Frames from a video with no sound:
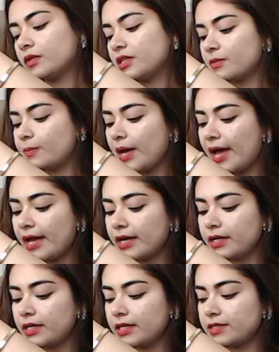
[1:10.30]
This
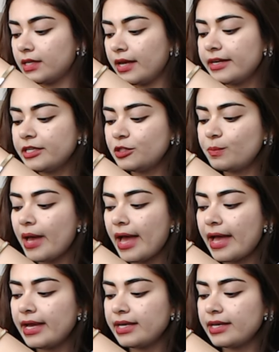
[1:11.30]
bag is a luggage
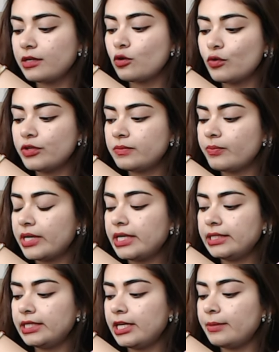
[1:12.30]
bag. It goes
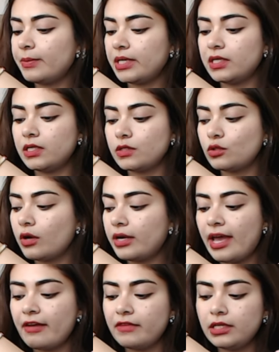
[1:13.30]
pretty deep. It does
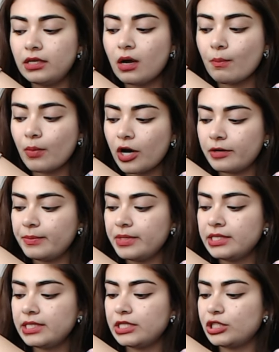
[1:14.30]
not have any
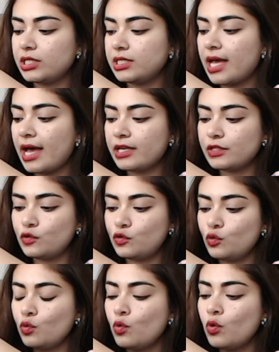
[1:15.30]
compartments. It just
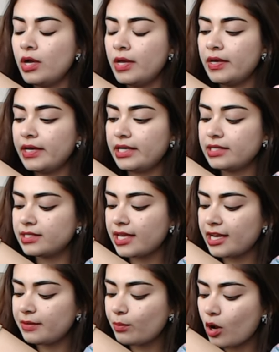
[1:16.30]
has two
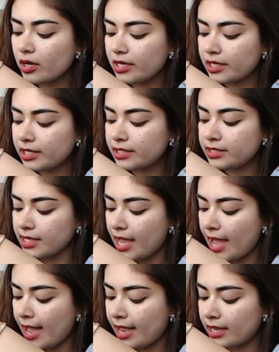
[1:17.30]
inside pockets
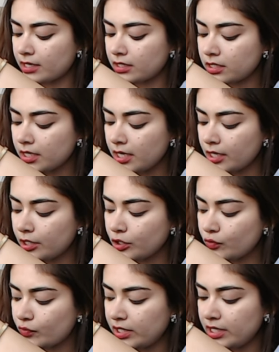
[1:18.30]
and
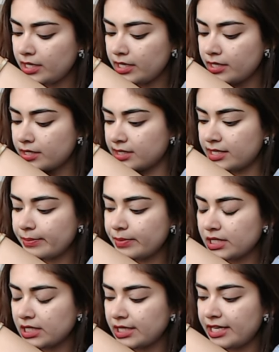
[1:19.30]
three zip
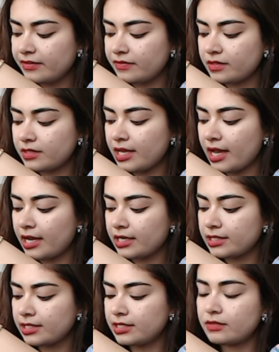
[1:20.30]
sleeves. That
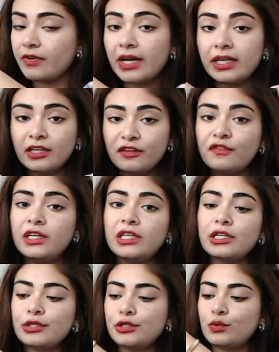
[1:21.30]
is very
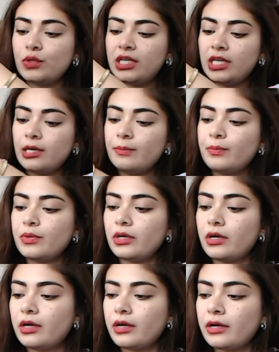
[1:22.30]
convenient to keep
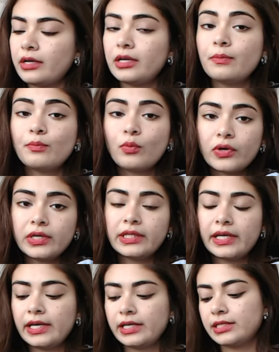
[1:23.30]
uh, important
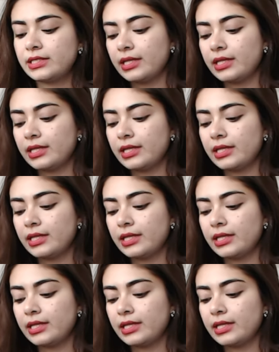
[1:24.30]
things